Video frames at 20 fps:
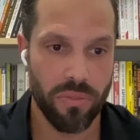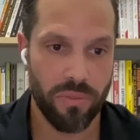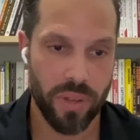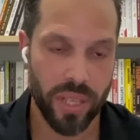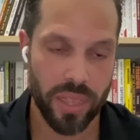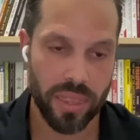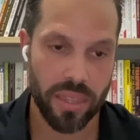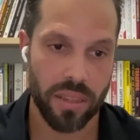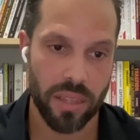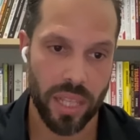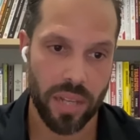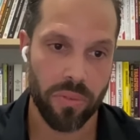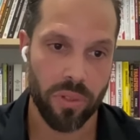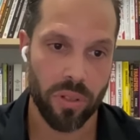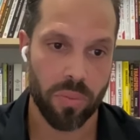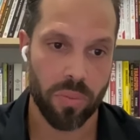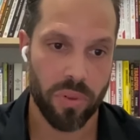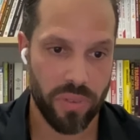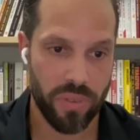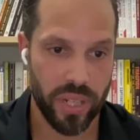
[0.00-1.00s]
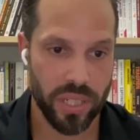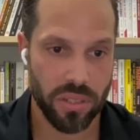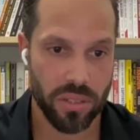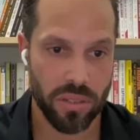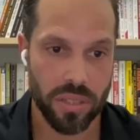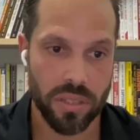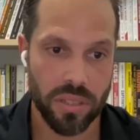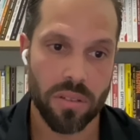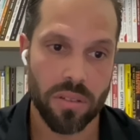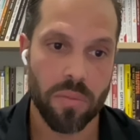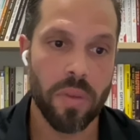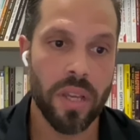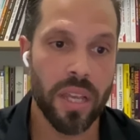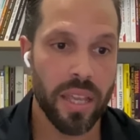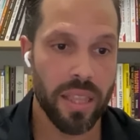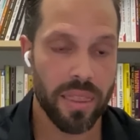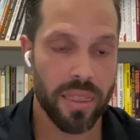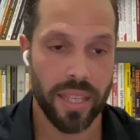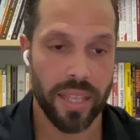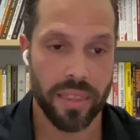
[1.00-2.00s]
fit the level of professionalism
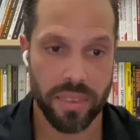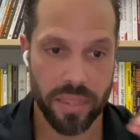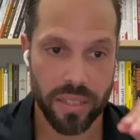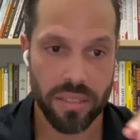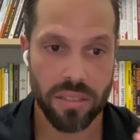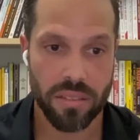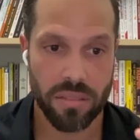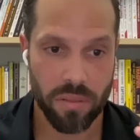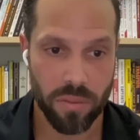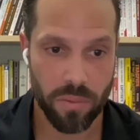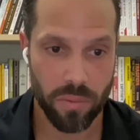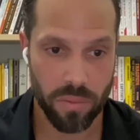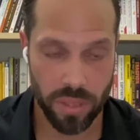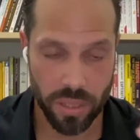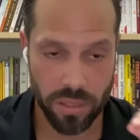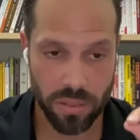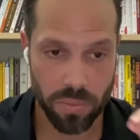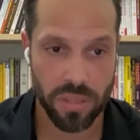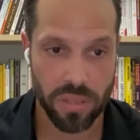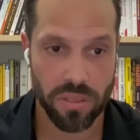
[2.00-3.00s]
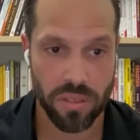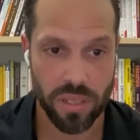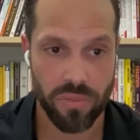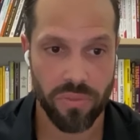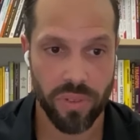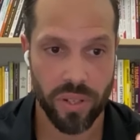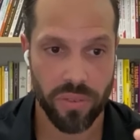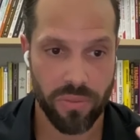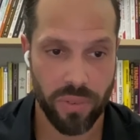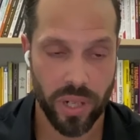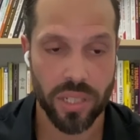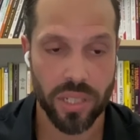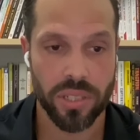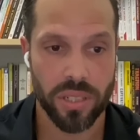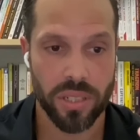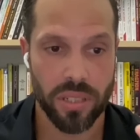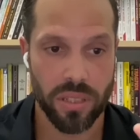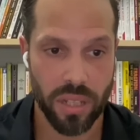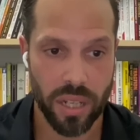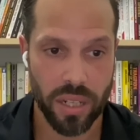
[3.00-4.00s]
that this specific
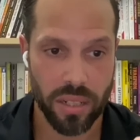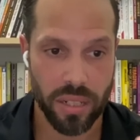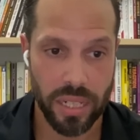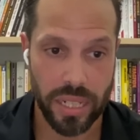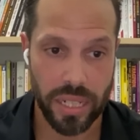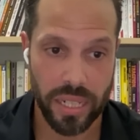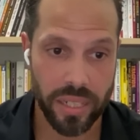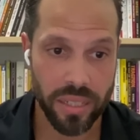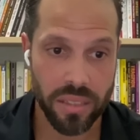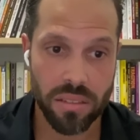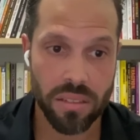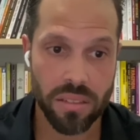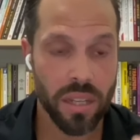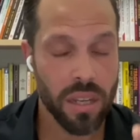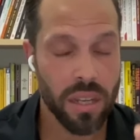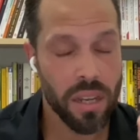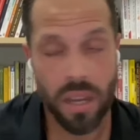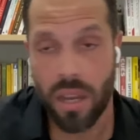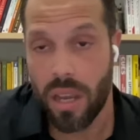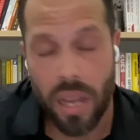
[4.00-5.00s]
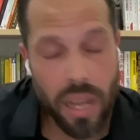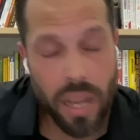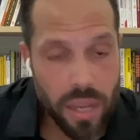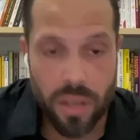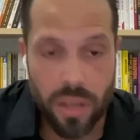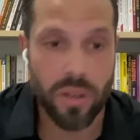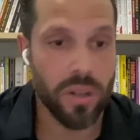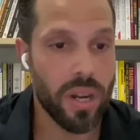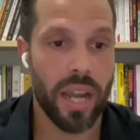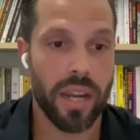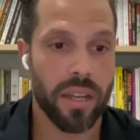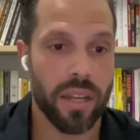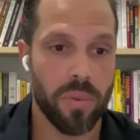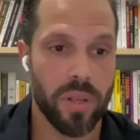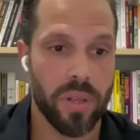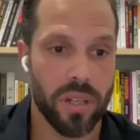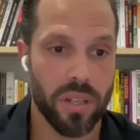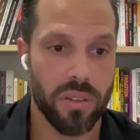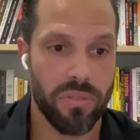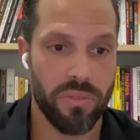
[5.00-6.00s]
function needs, you're not going to
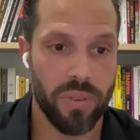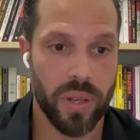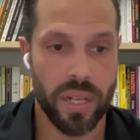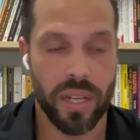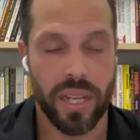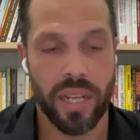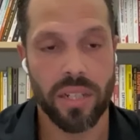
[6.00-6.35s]
be a good fit.